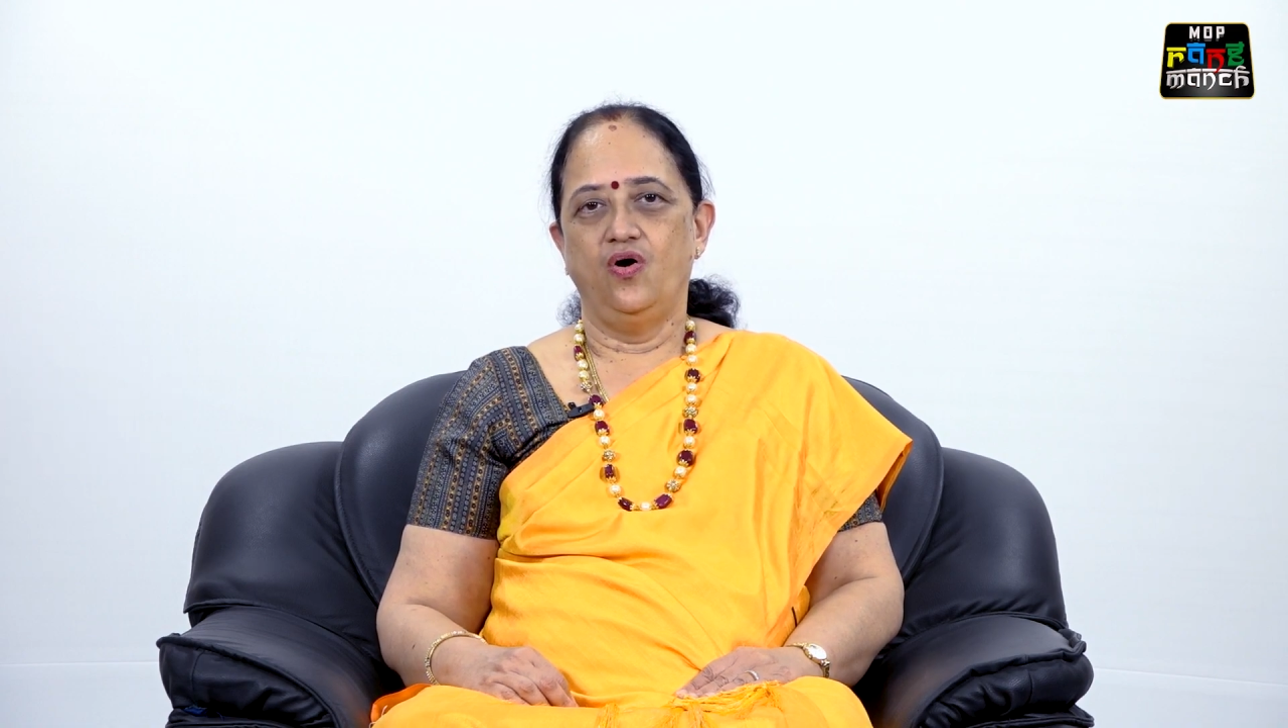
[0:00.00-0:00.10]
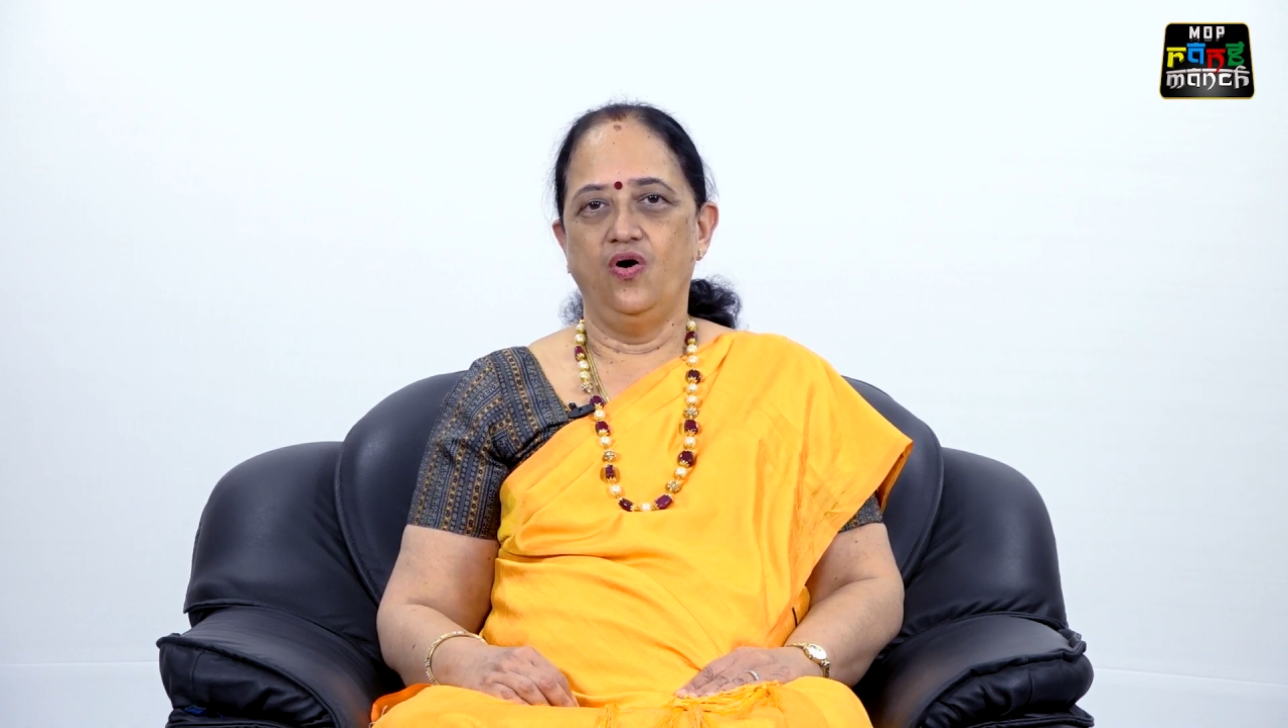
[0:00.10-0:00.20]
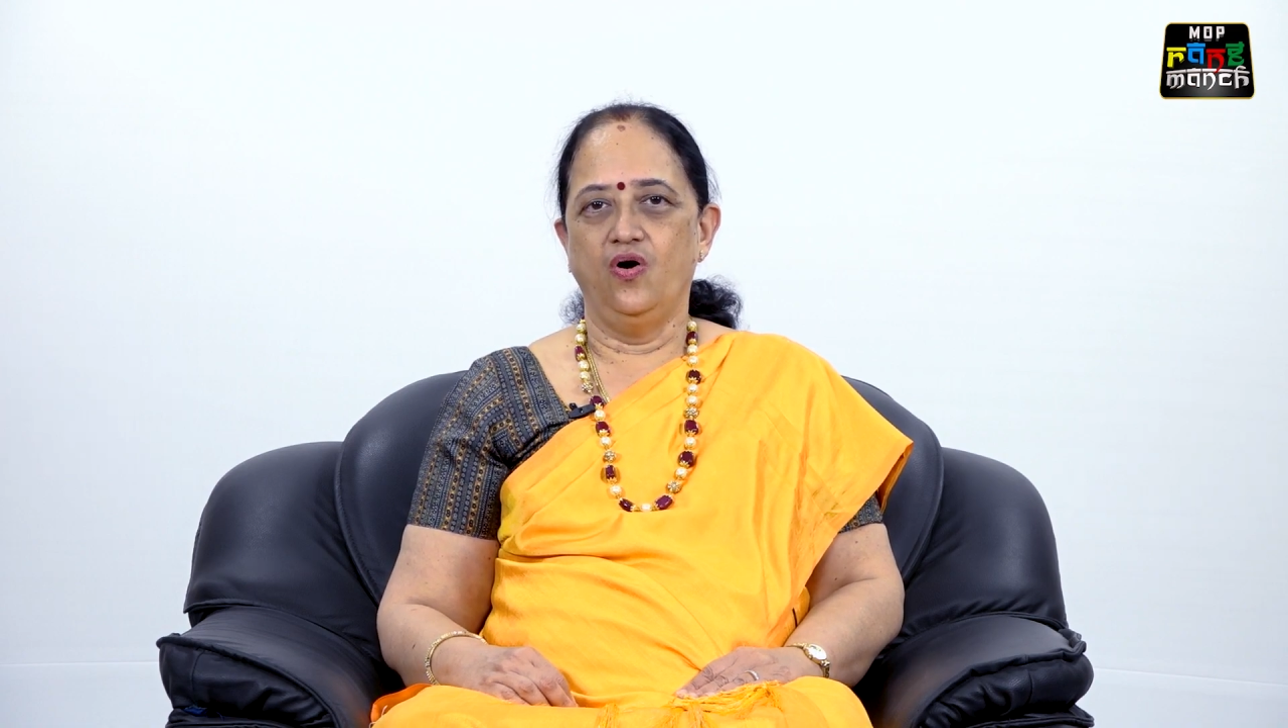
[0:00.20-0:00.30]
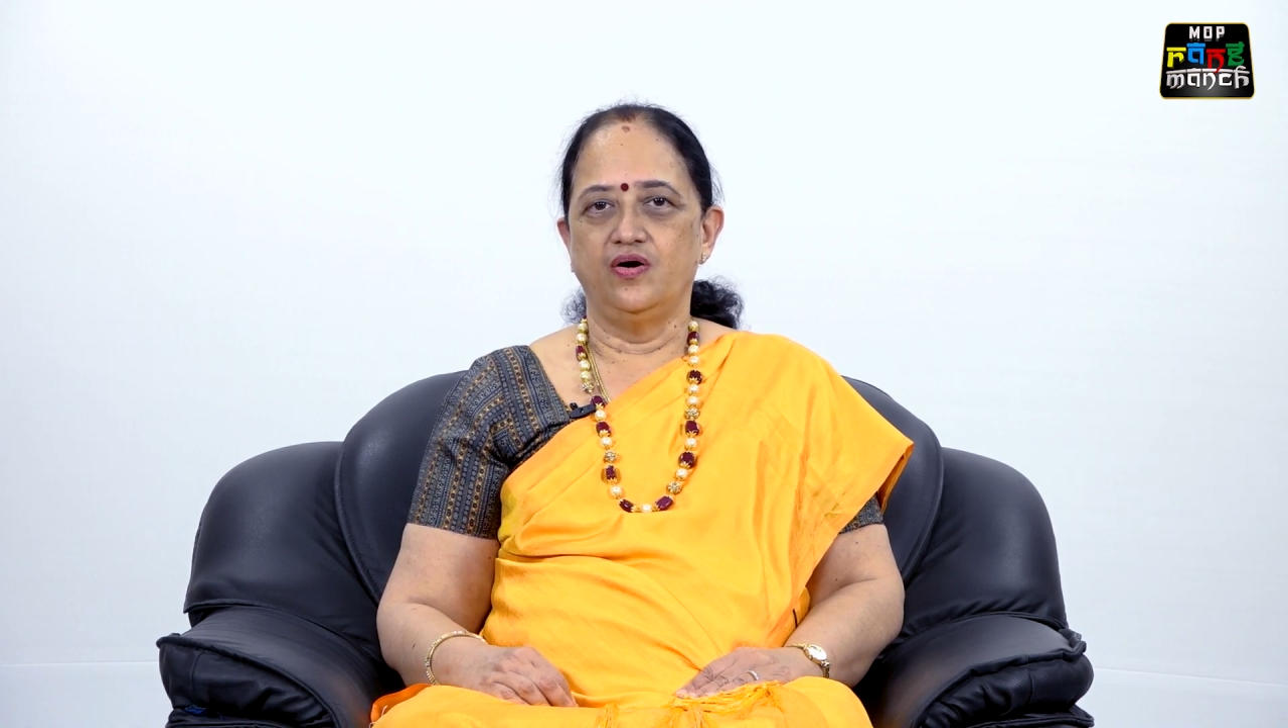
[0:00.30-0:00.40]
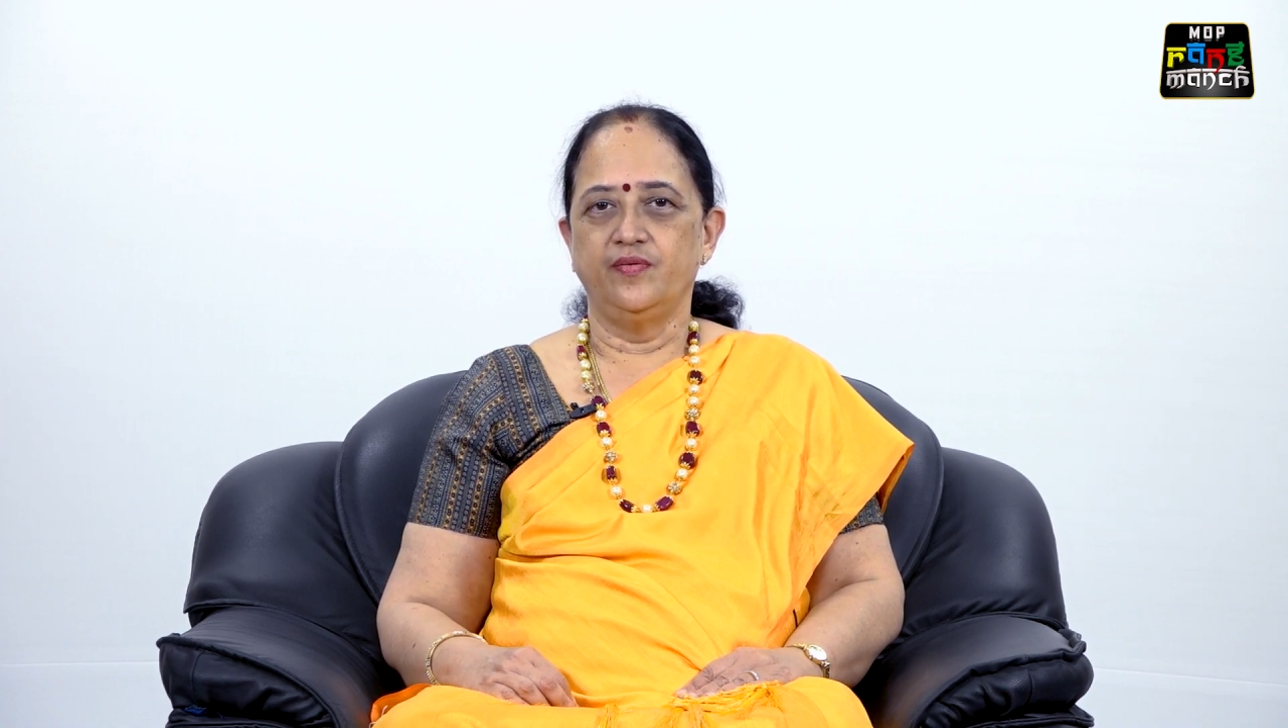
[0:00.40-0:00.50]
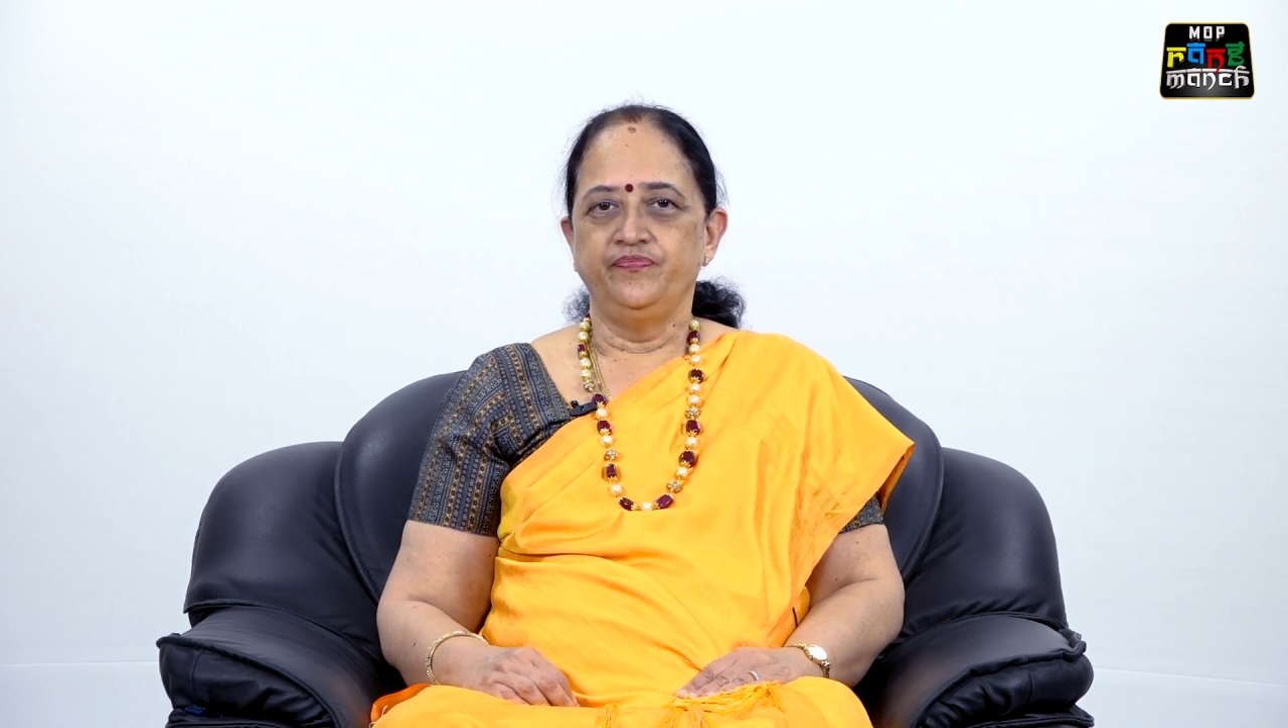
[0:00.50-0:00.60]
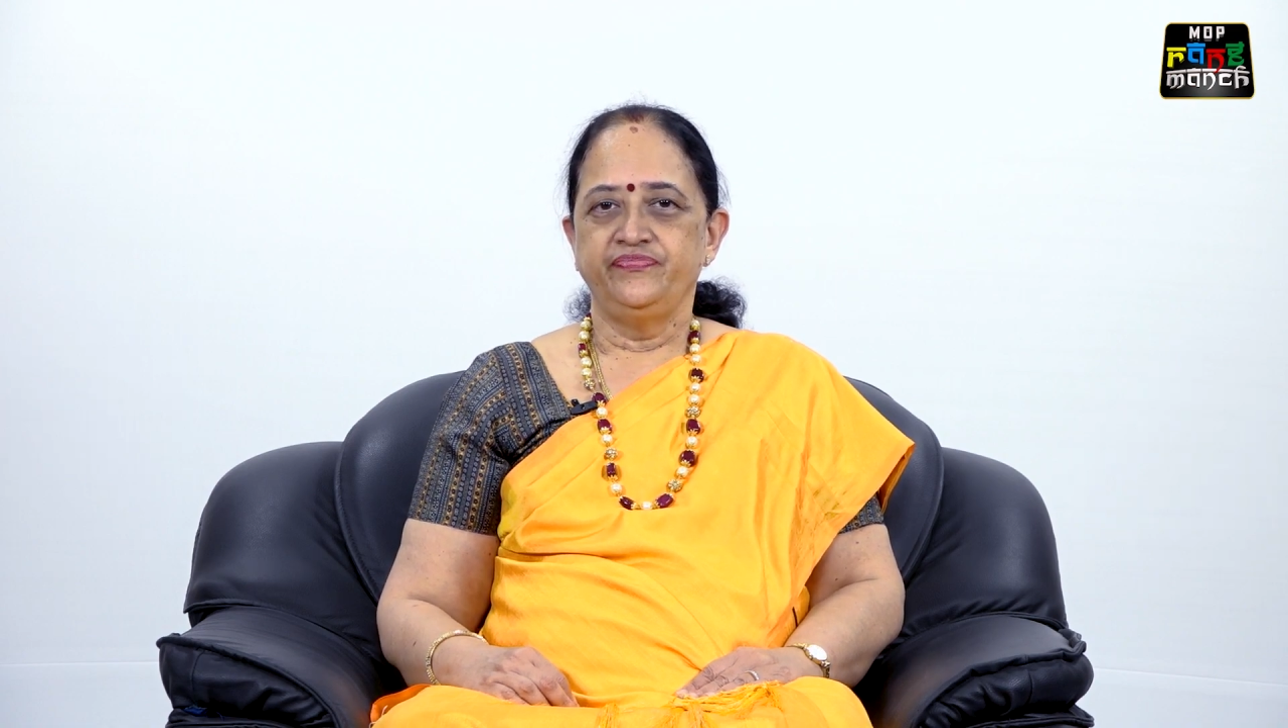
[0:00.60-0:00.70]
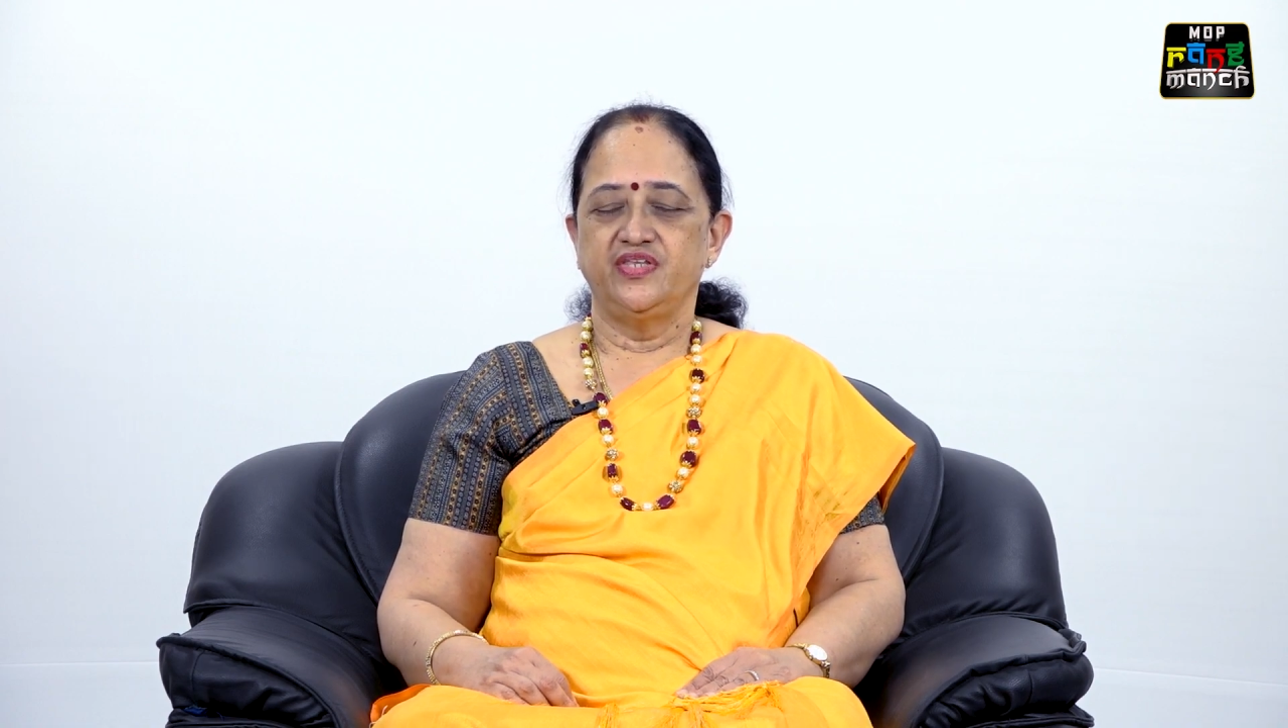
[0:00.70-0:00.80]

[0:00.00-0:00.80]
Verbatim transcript: or